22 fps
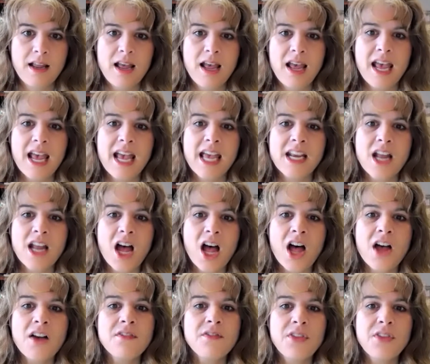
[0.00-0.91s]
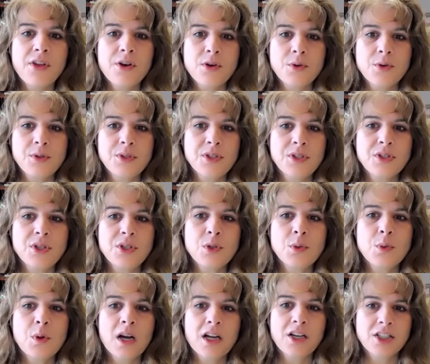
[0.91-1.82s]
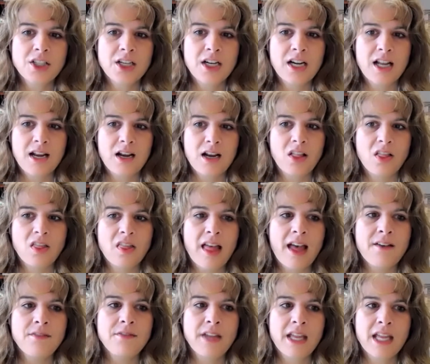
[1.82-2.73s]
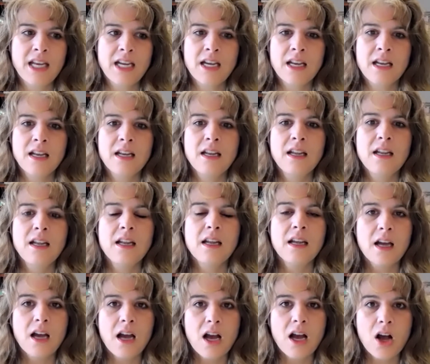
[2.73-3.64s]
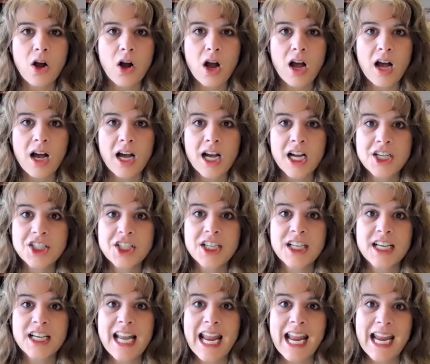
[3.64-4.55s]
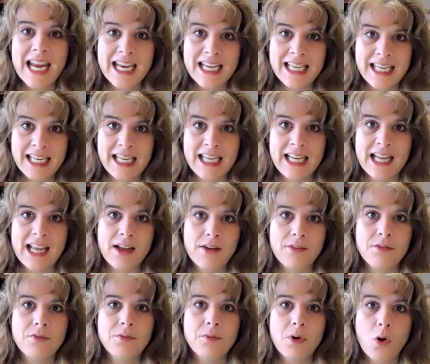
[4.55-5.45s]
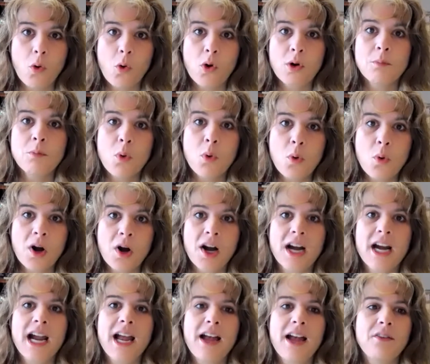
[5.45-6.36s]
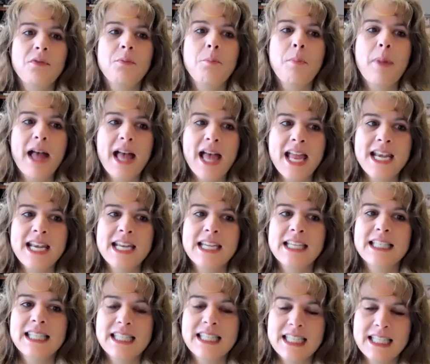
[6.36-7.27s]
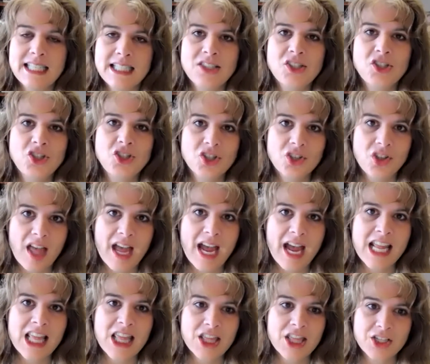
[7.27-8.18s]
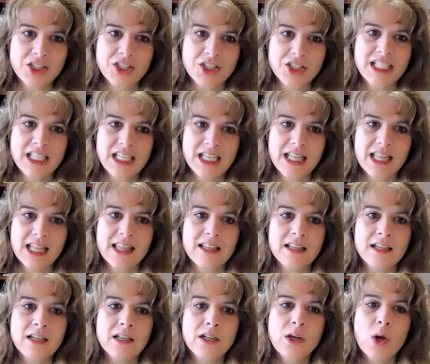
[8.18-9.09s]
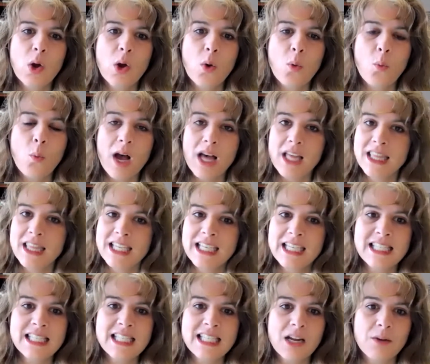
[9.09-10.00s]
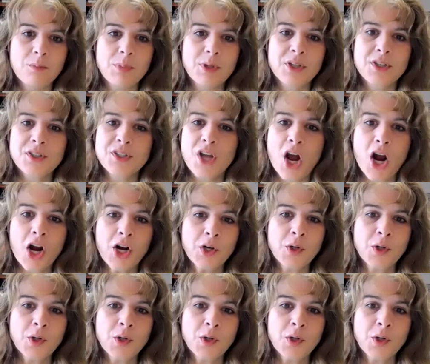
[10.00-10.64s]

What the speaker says: And of those 211, 180 or more have been since July 13th. While these numbers aren't